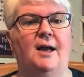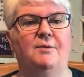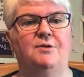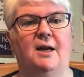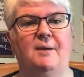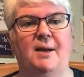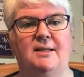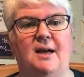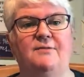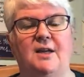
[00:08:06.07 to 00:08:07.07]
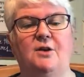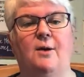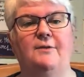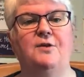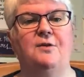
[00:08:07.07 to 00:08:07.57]
I would recommend it. I've knit
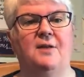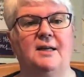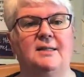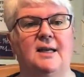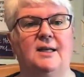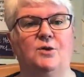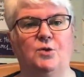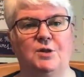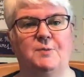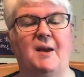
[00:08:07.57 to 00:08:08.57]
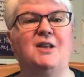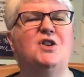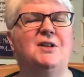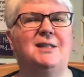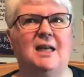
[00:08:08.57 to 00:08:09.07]
quite a few things in Holst, but it
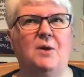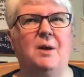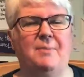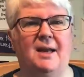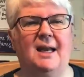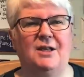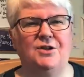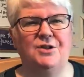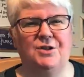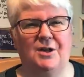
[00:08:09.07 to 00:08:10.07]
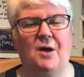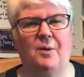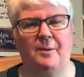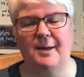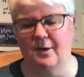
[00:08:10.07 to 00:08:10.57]
does take a wee bit of getting used to it, I
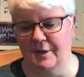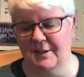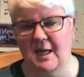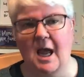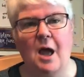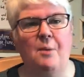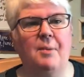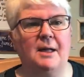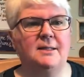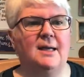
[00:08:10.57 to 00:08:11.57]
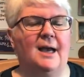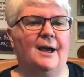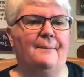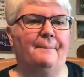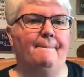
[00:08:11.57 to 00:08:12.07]
will be honest. But
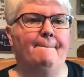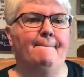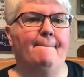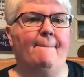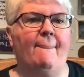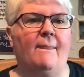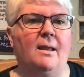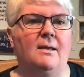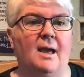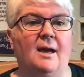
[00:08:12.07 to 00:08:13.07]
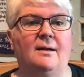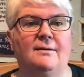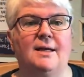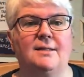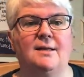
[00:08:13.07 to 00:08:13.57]
yeah,
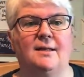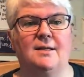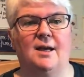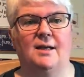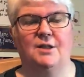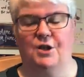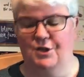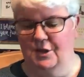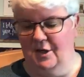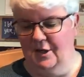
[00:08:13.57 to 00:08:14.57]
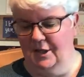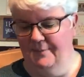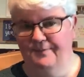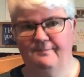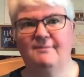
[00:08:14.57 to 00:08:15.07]
it's a good yarn.
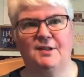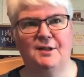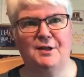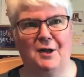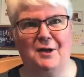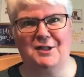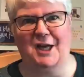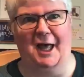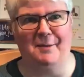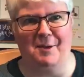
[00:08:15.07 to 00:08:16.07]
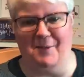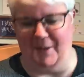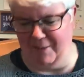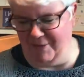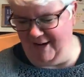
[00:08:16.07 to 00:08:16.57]
So there's a lot of chat about
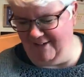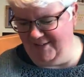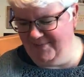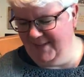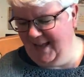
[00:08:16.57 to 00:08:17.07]
what I'm wearing.